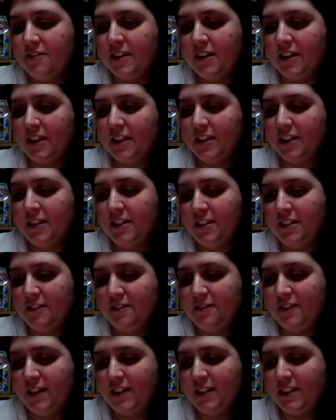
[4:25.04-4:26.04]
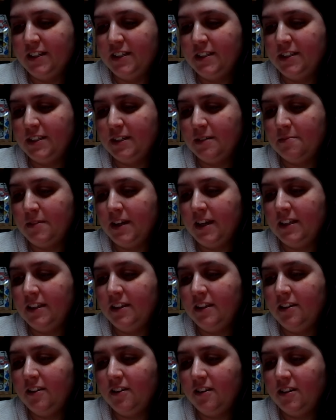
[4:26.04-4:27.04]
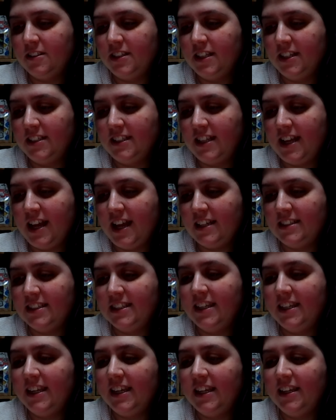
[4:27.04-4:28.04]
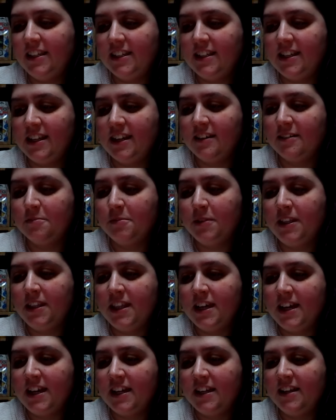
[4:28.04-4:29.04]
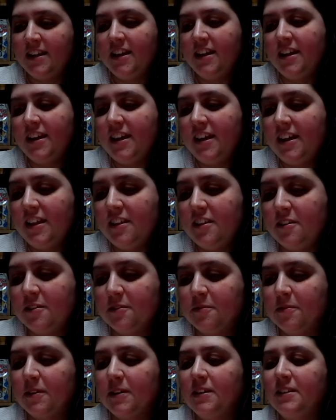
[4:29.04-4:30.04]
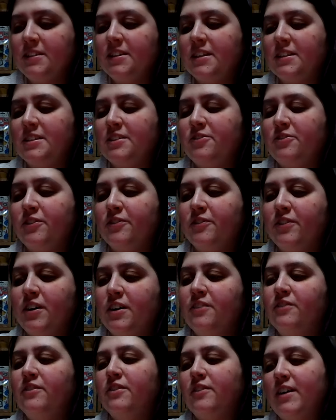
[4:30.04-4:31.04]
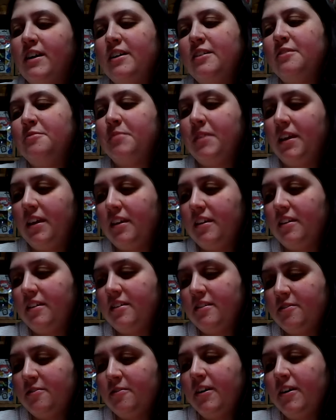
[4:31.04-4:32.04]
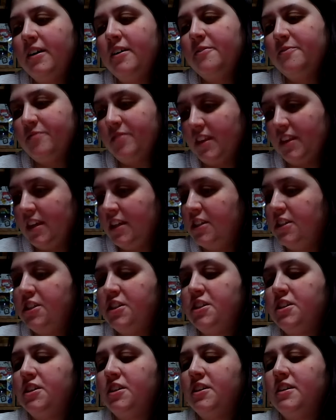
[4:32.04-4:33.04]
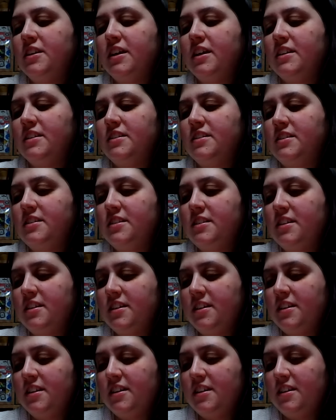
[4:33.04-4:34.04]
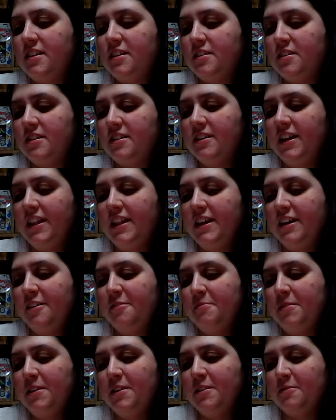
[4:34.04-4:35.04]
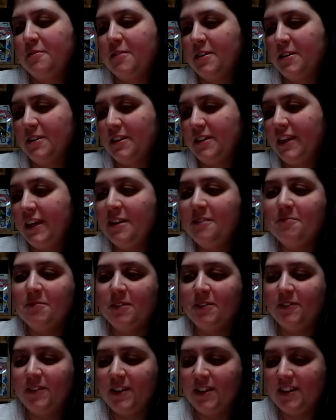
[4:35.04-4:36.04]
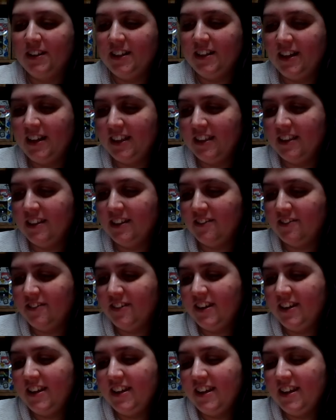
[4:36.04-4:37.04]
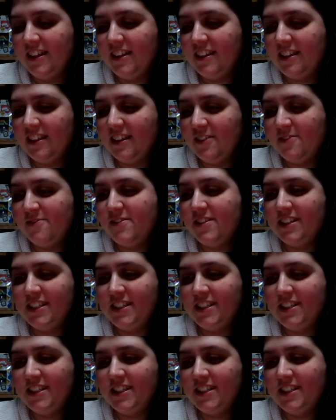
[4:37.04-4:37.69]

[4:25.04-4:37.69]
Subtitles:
and a little offended. Someone had the audacity to tell me that the world doesn't revolve around me. Well, it sure does. Without me, the world ain't moving. I love the